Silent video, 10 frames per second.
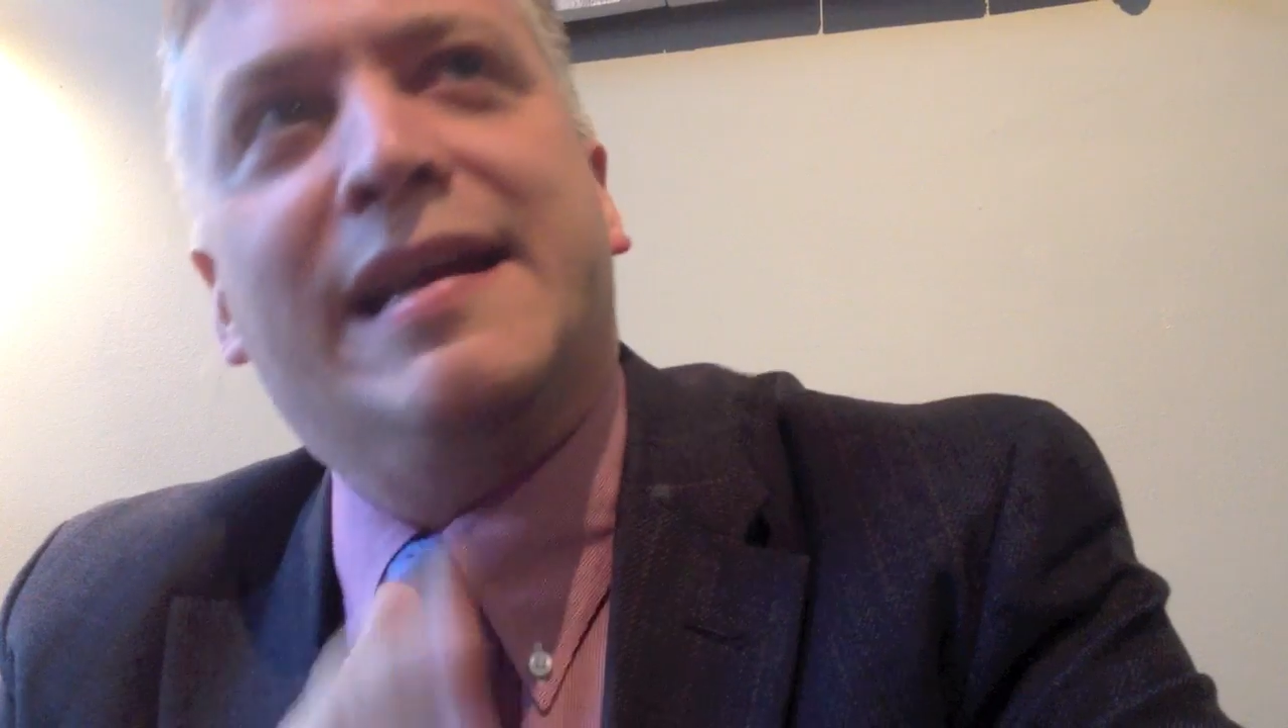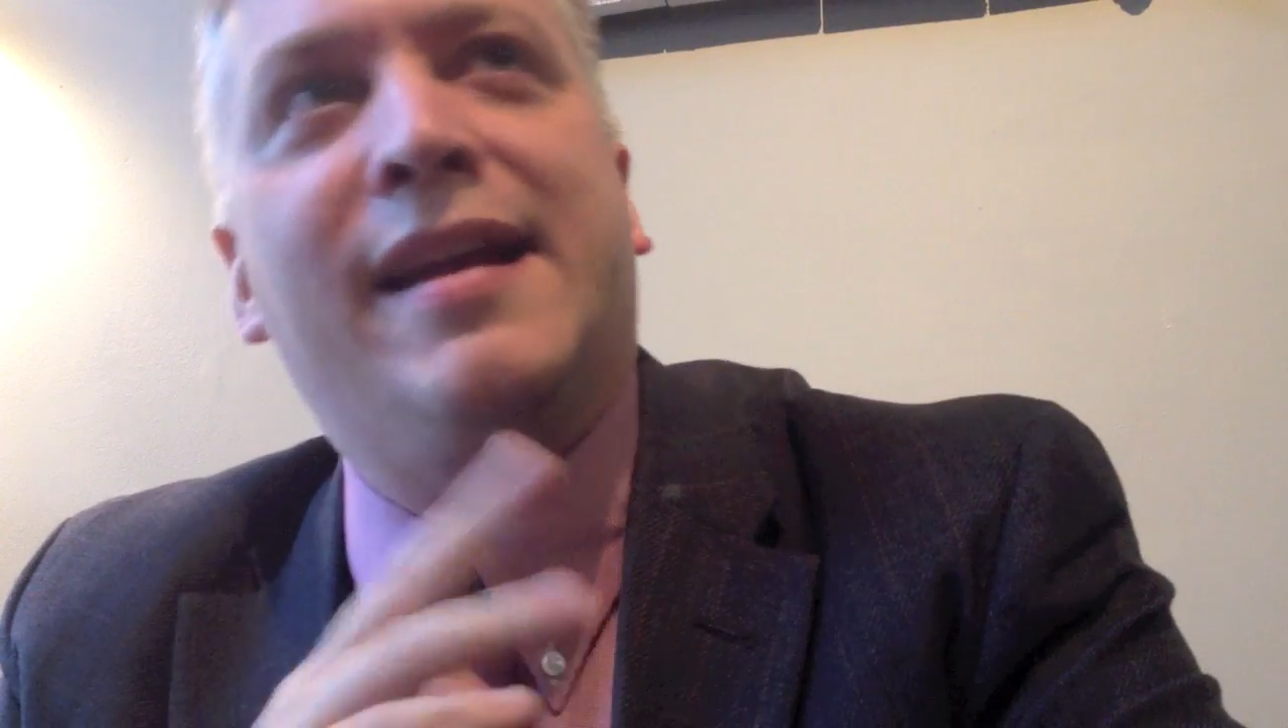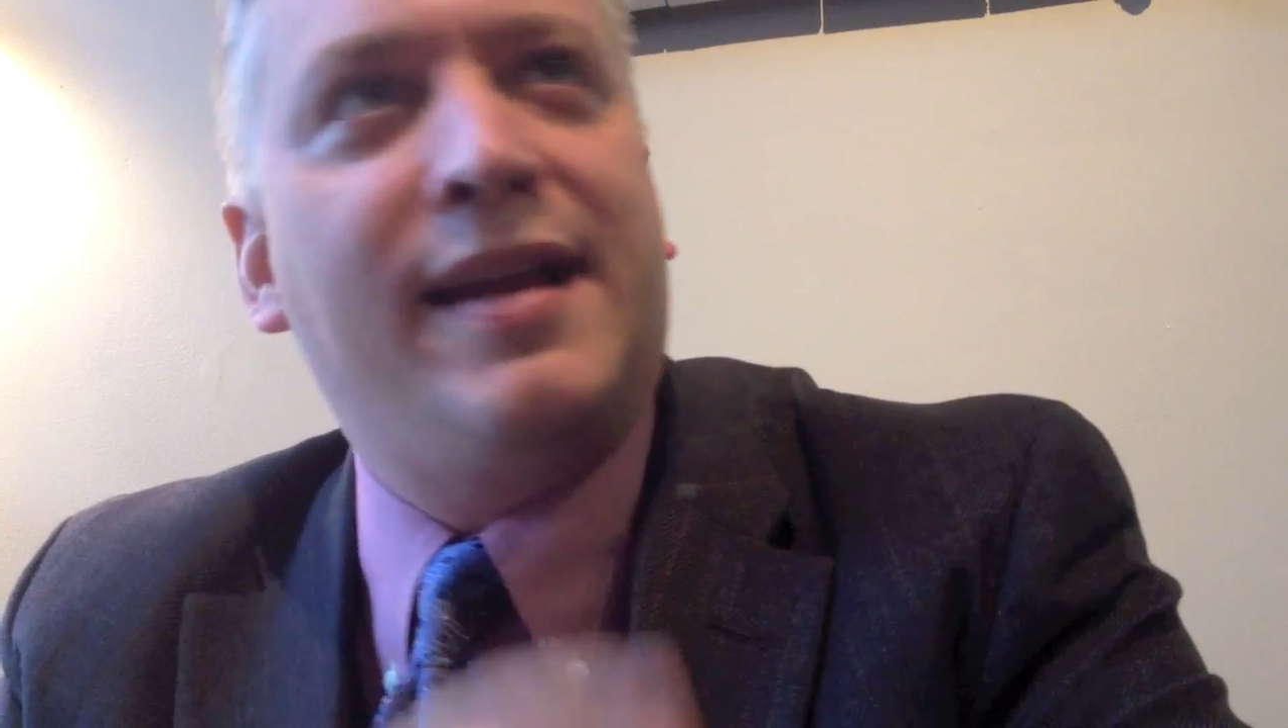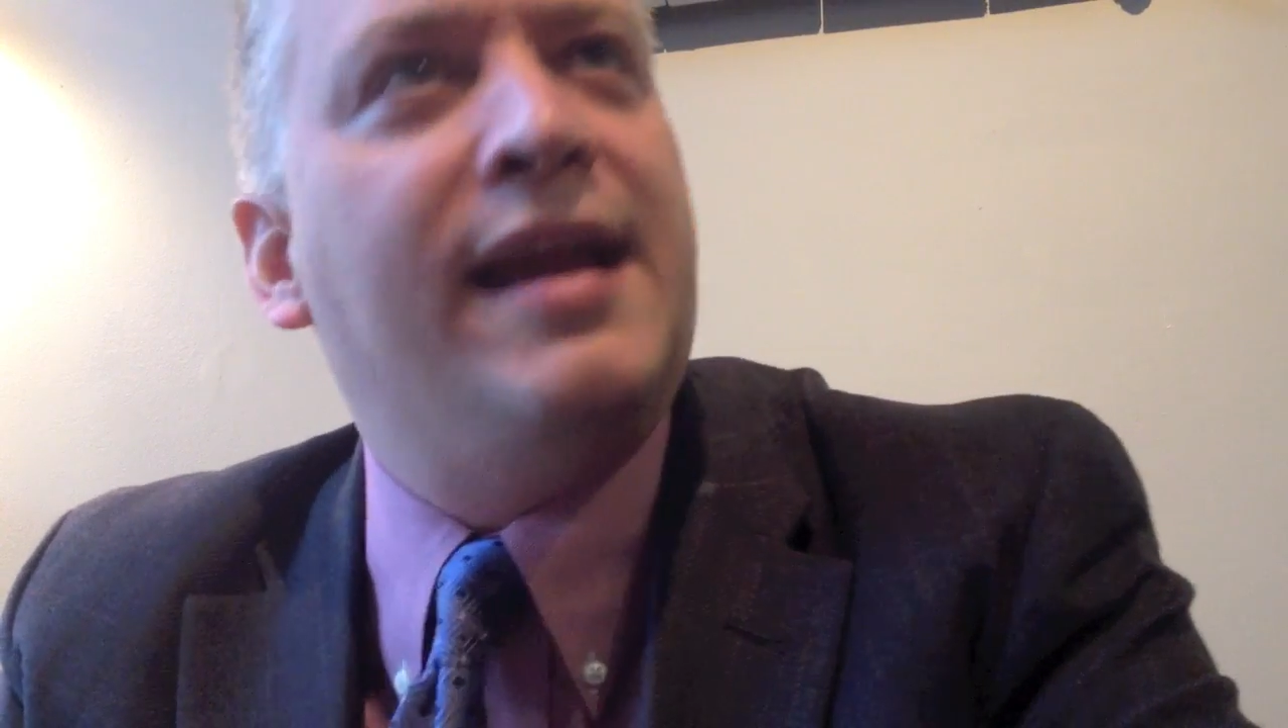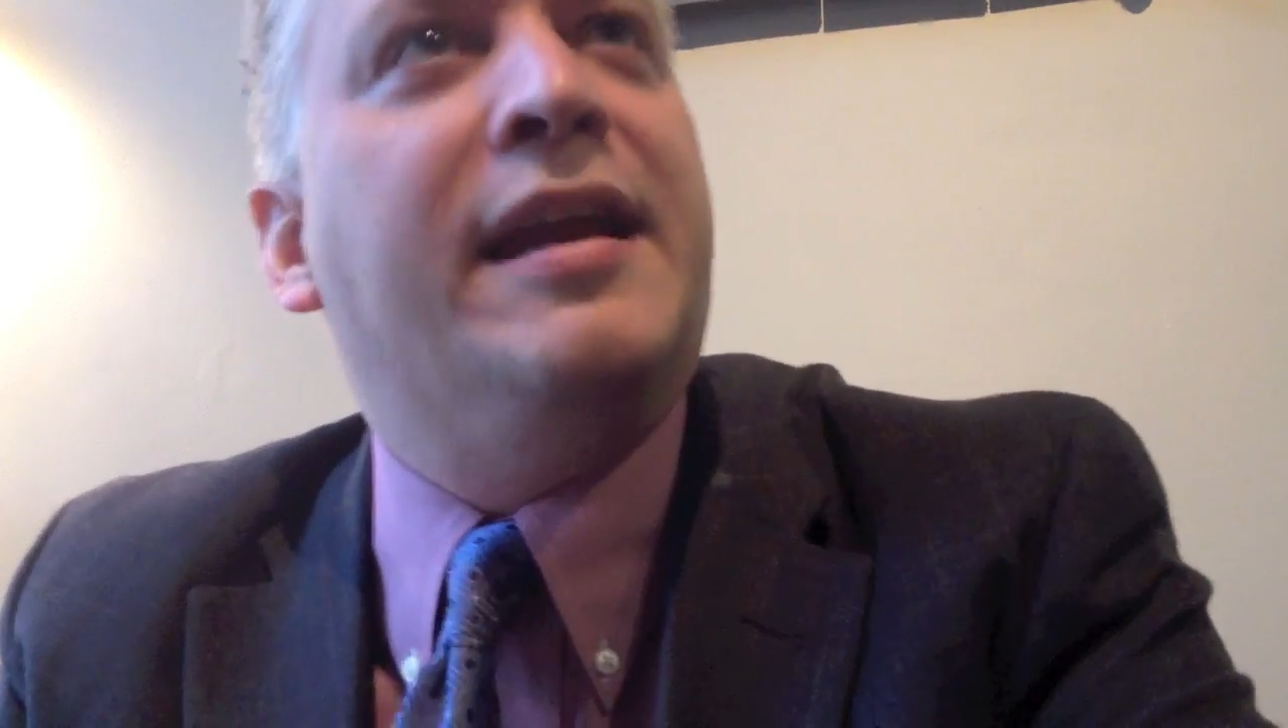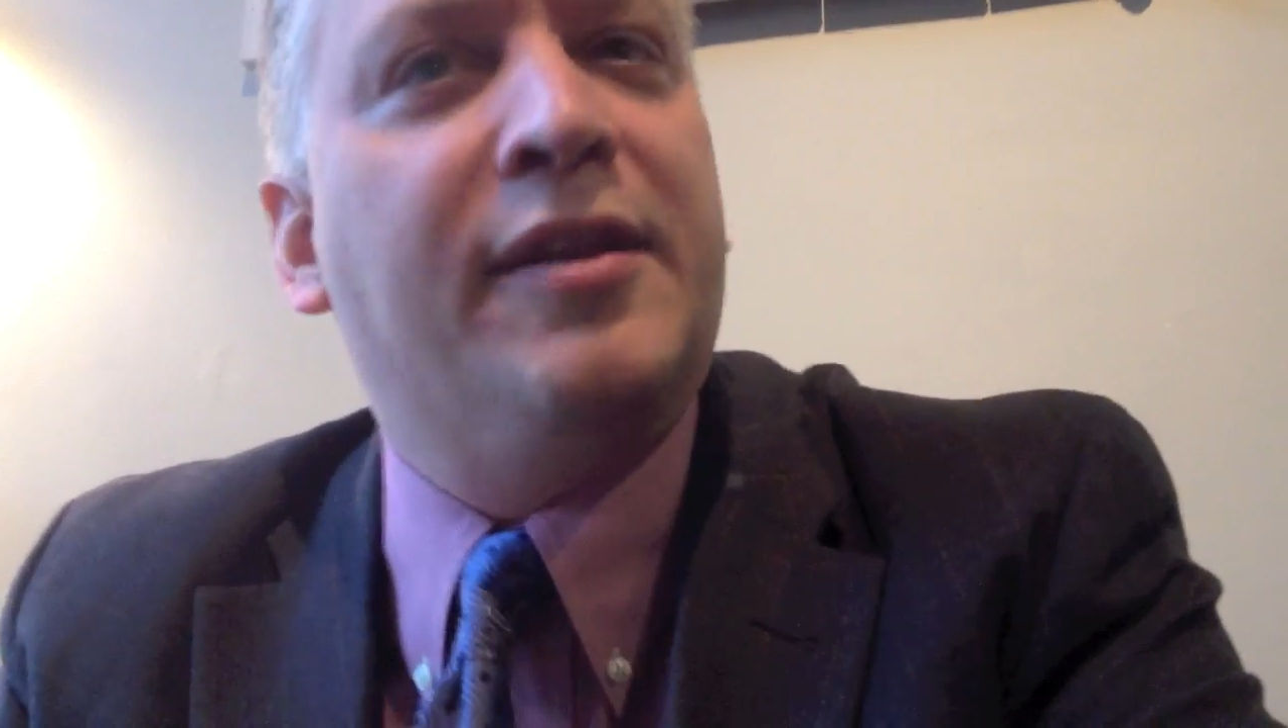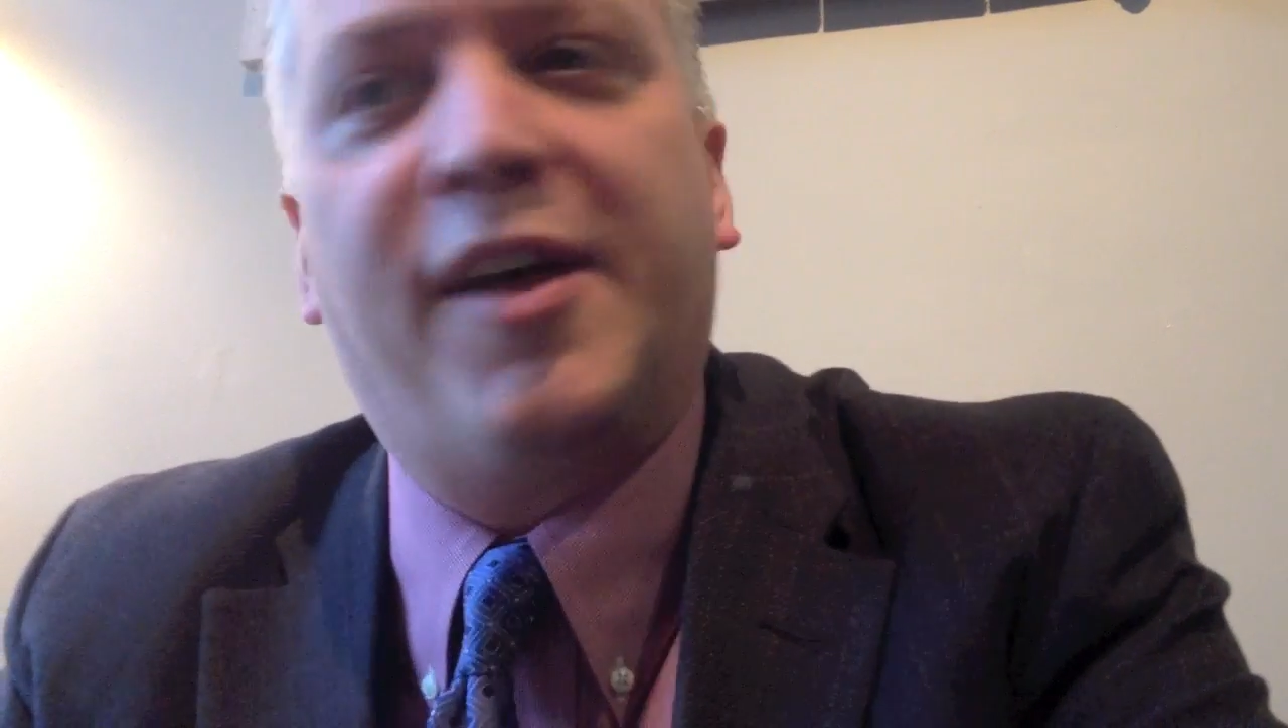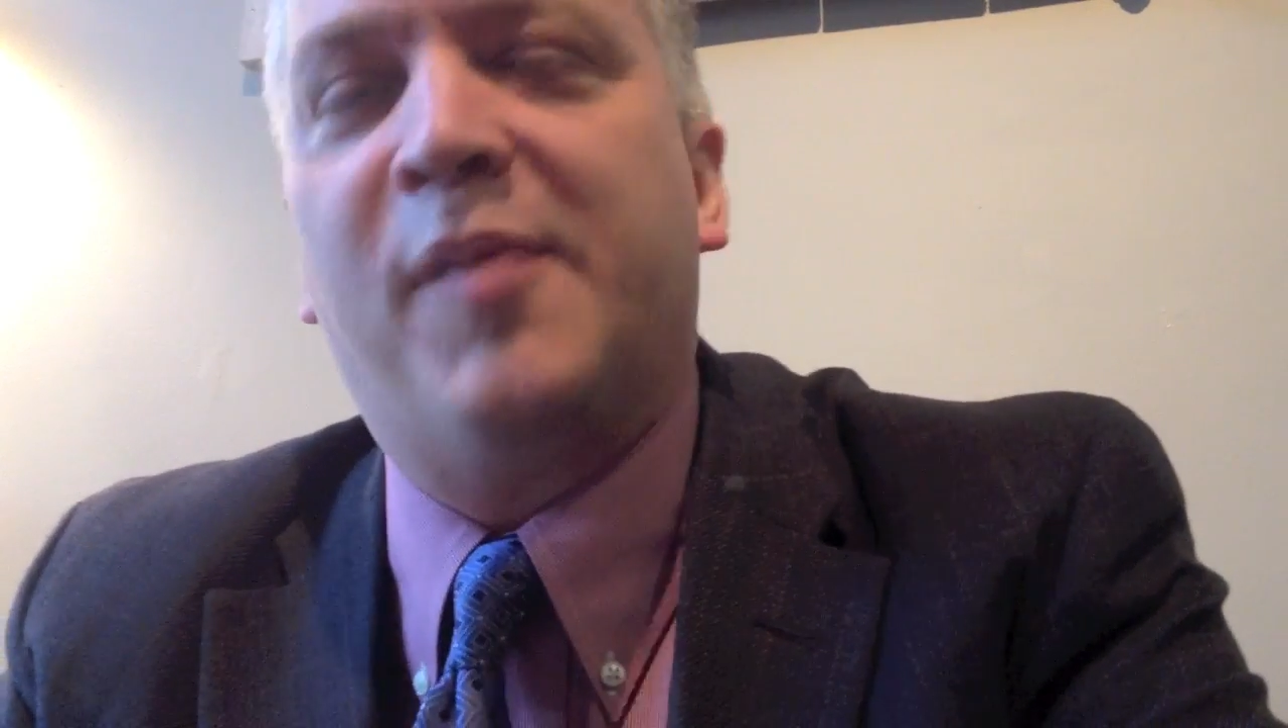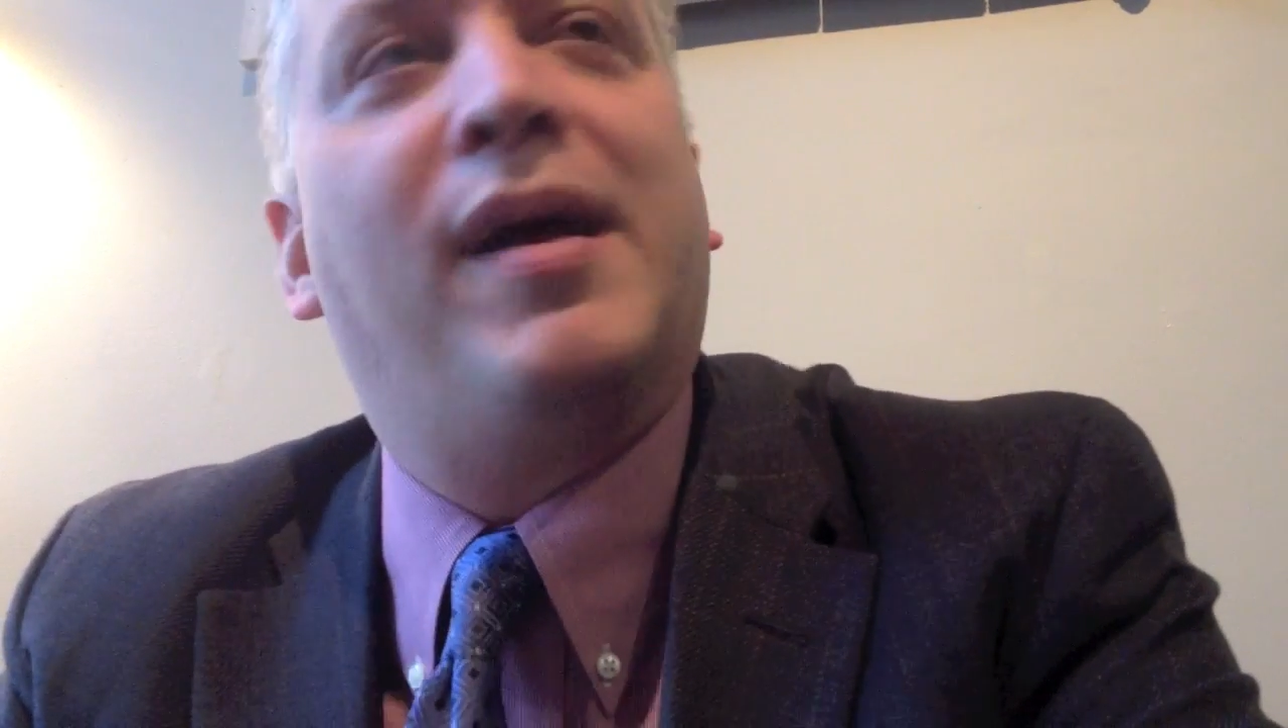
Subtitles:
dedicating a lot